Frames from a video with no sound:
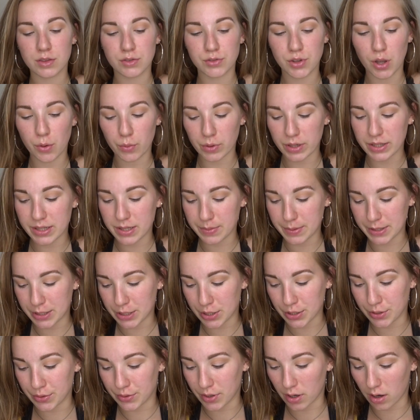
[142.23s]
Don't want it to be
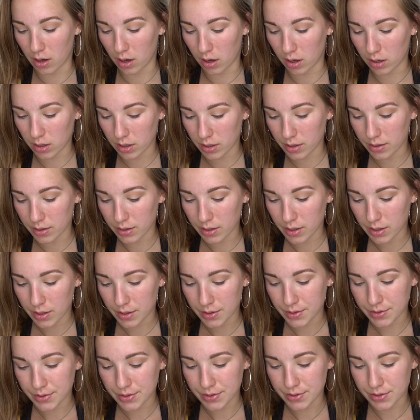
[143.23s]
too dark,
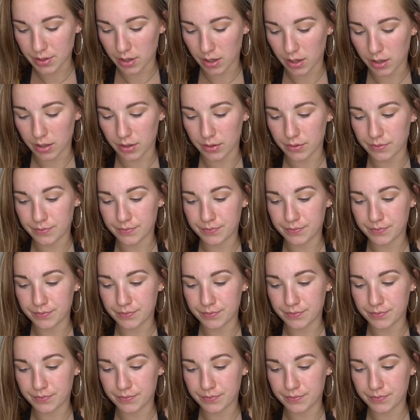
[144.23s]
so